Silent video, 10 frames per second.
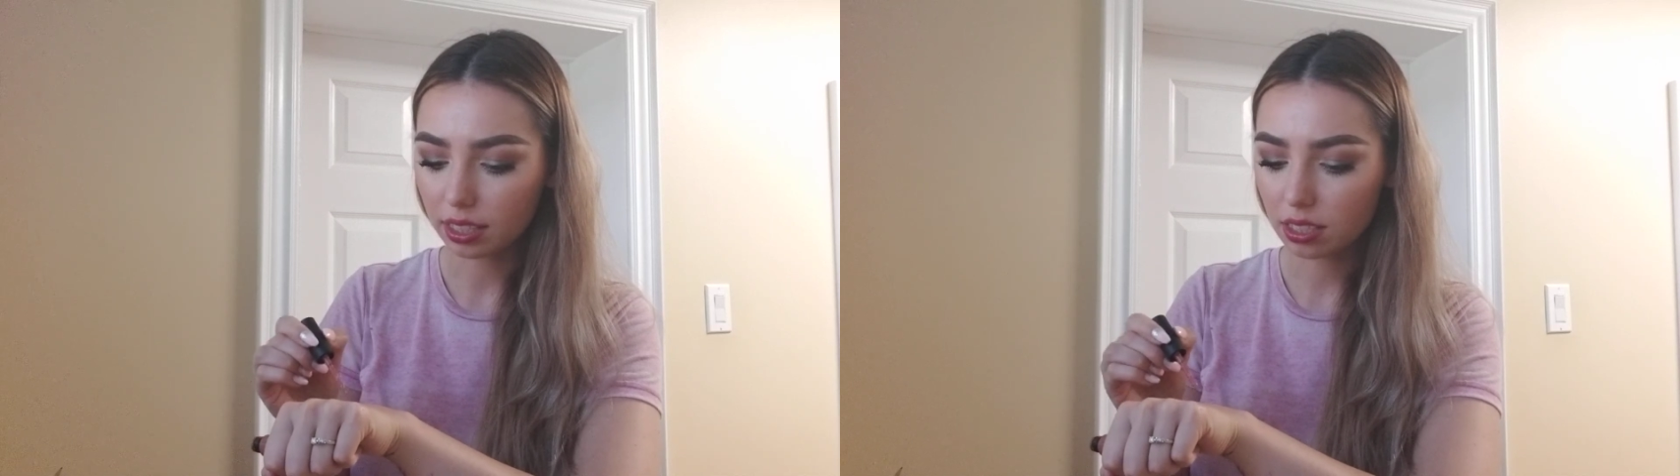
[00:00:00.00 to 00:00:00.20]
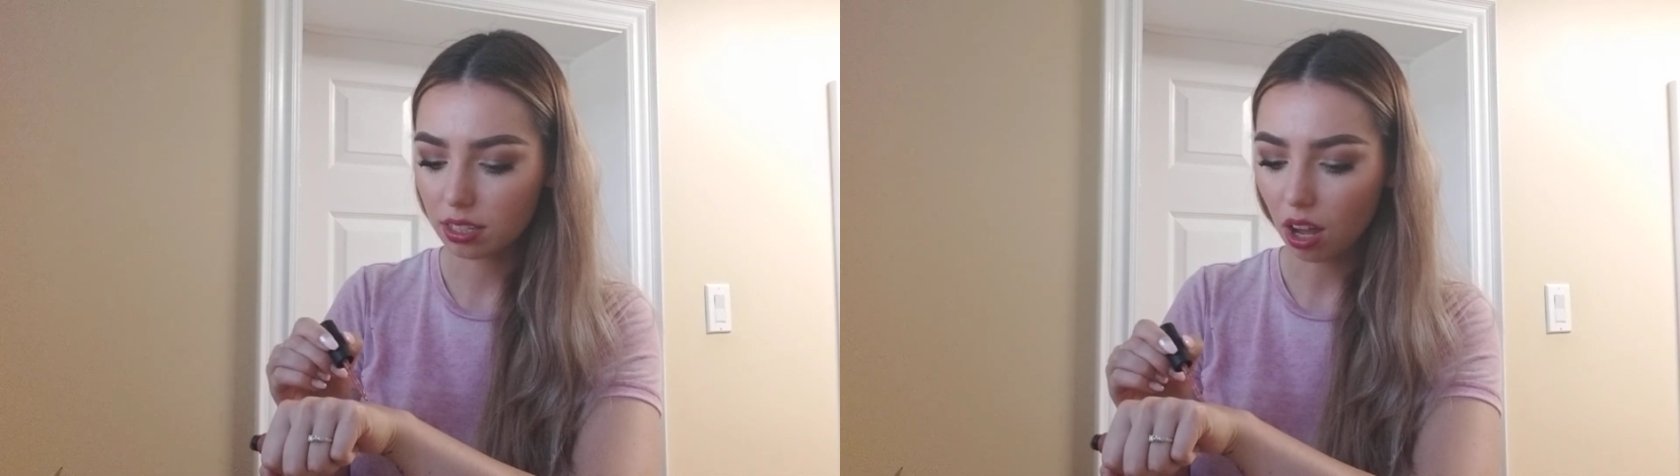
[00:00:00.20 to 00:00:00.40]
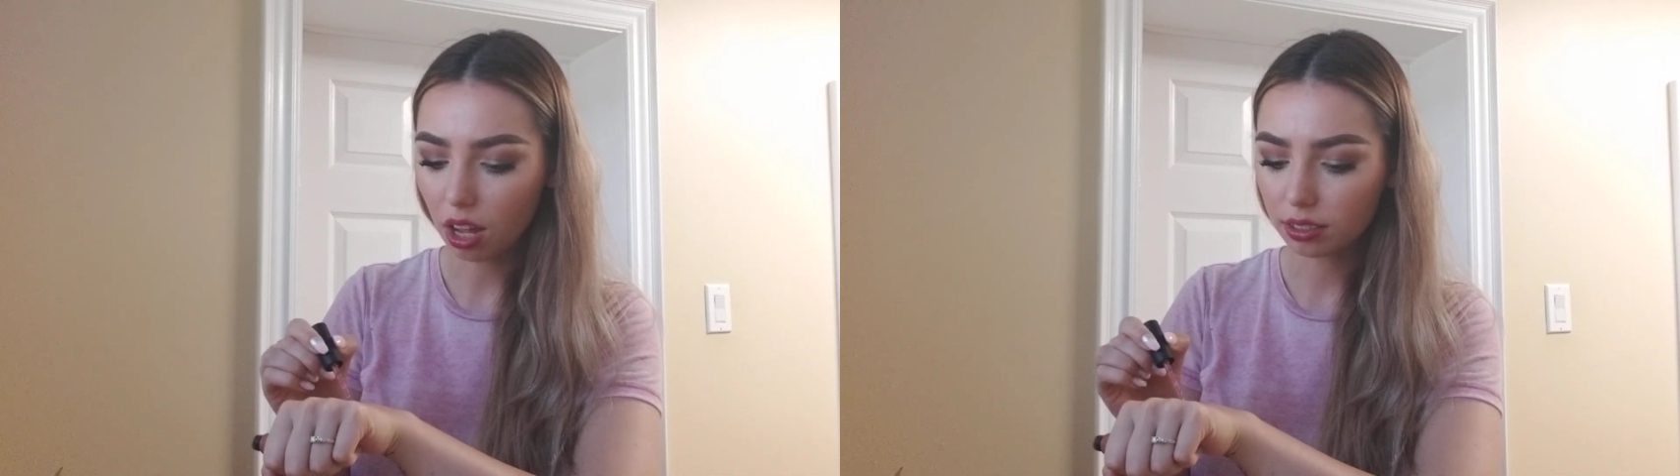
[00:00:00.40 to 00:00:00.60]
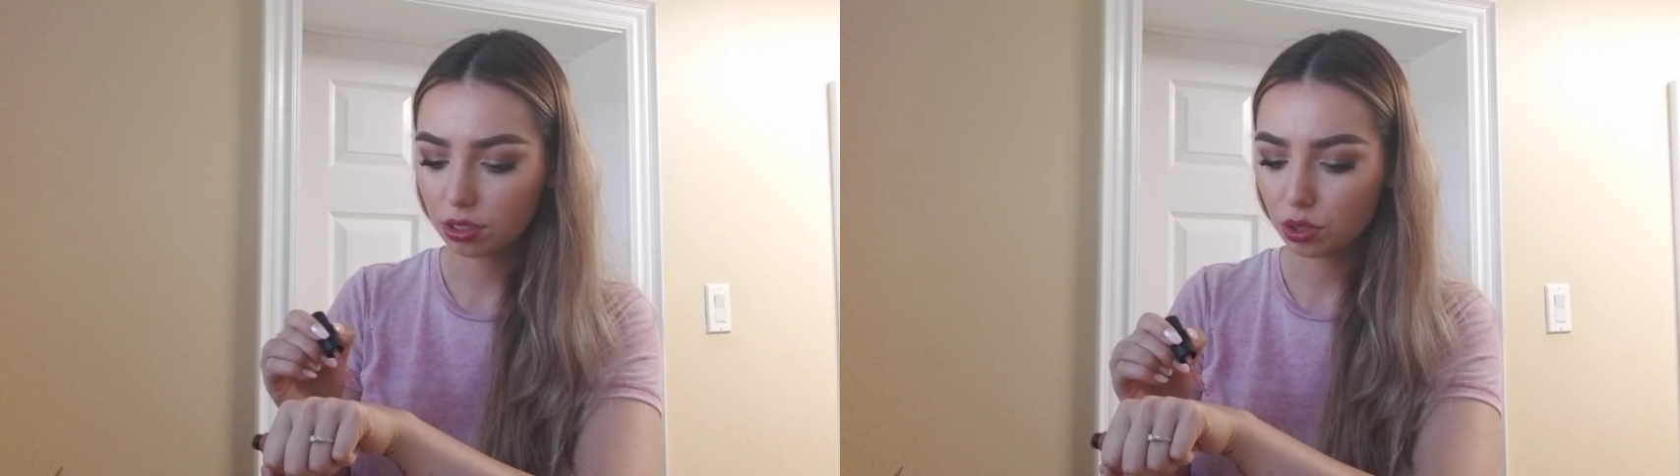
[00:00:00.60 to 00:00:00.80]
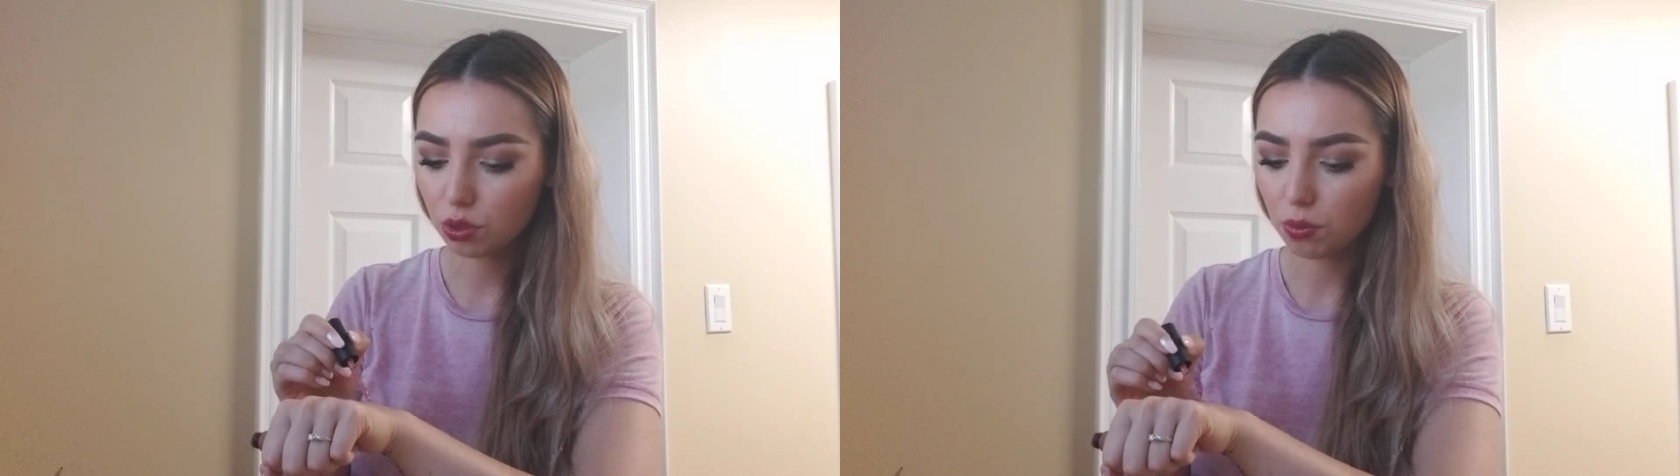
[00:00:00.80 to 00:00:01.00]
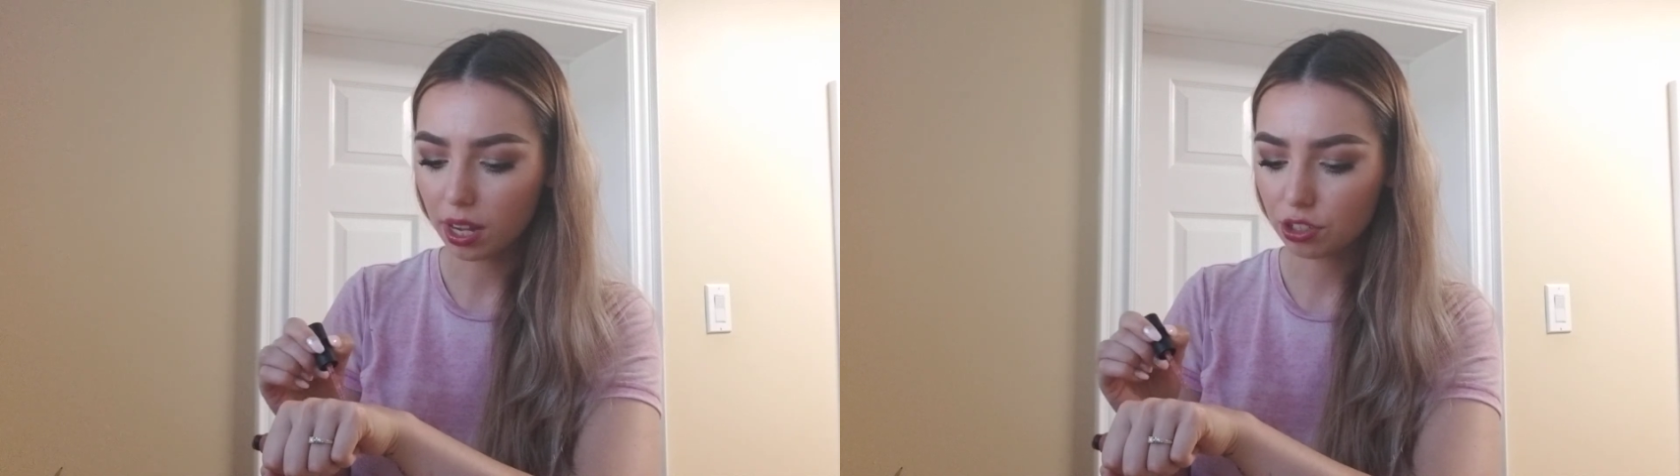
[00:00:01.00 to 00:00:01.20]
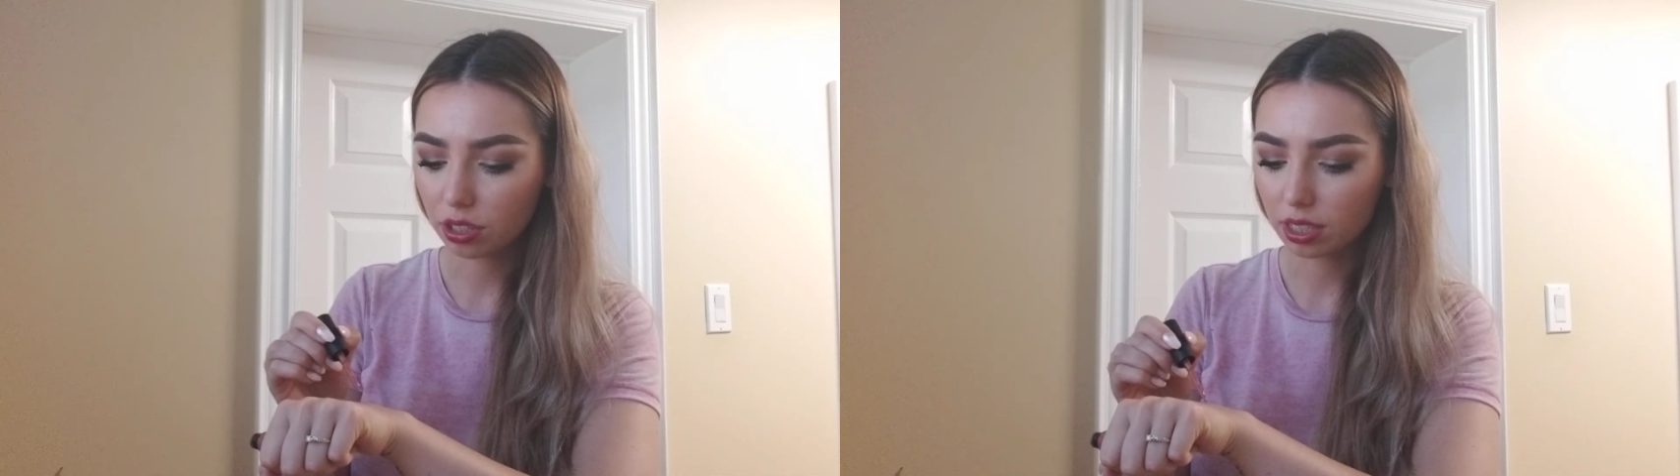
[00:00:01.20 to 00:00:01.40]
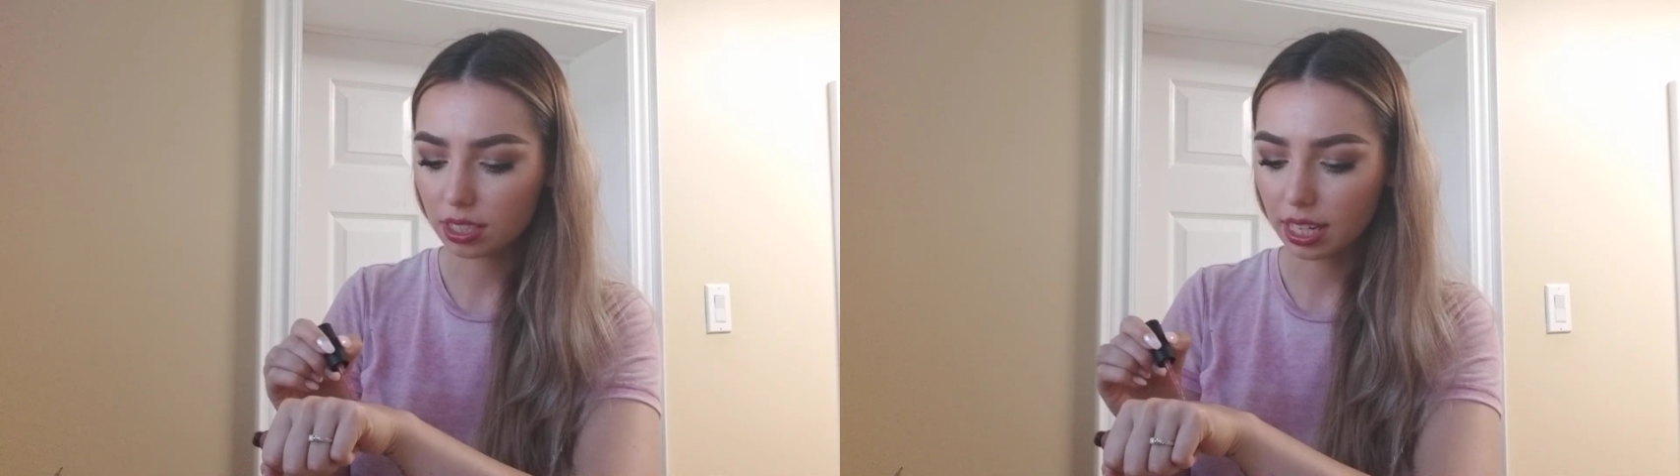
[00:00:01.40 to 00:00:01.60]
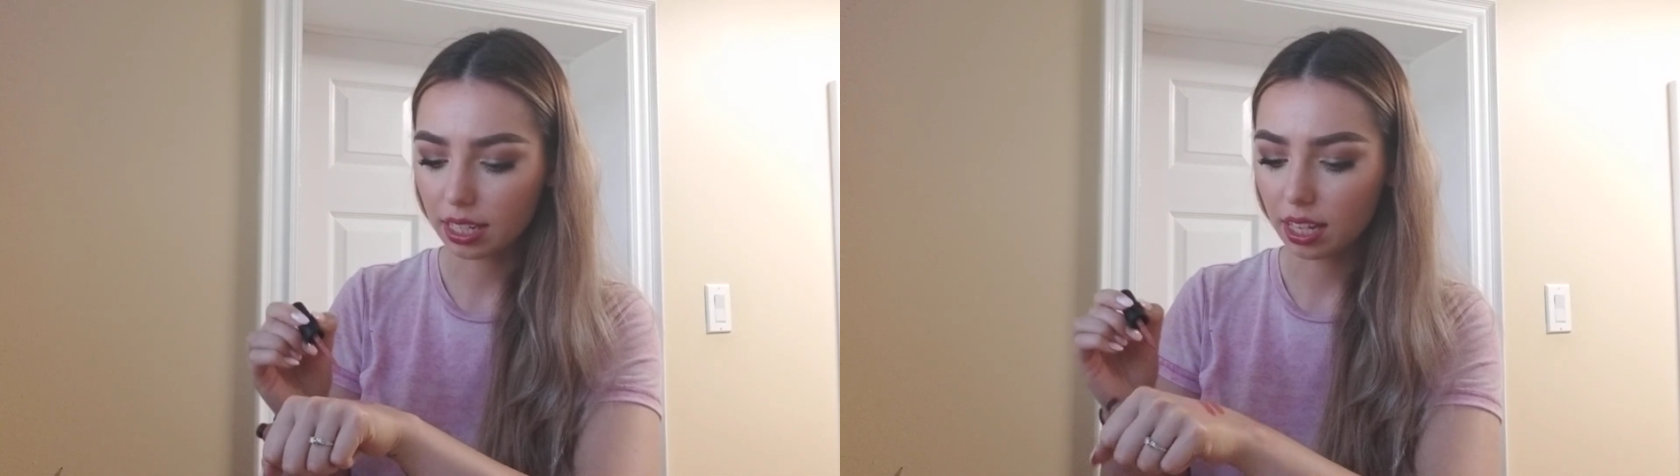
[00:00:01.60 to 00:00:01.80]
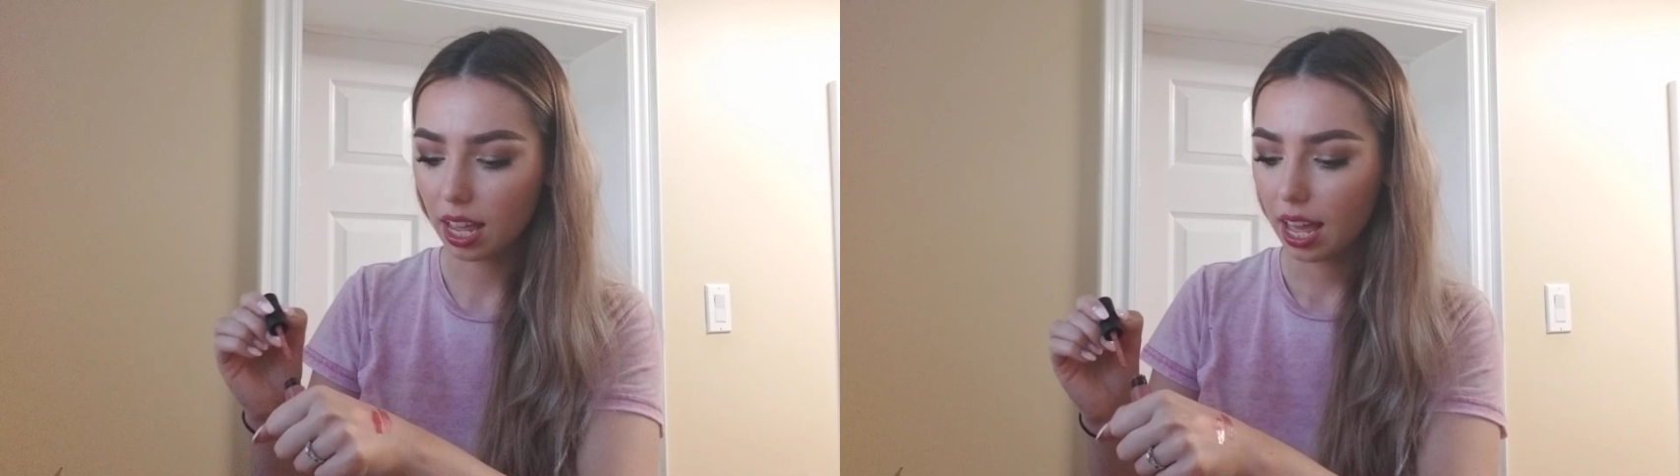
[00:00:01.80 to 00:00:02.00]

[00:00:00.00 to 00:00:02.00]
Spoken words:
it's not too much on the skin,